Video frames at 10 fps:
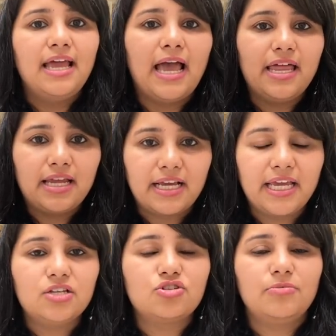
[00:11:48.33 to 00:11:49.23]
and
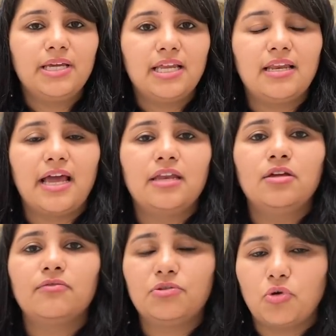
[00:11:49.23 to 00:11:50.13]
again it should be in line
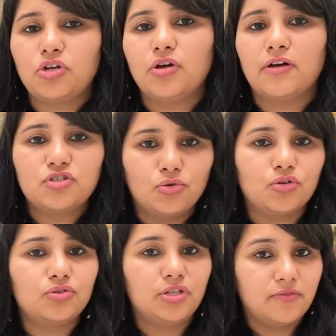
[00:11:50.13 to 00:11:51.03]
with what you have shown
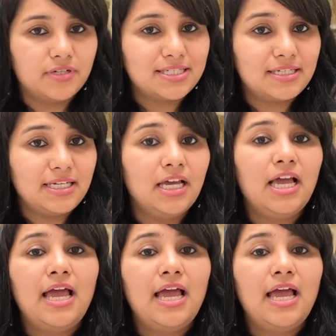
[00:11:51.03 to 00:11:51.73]
to the university.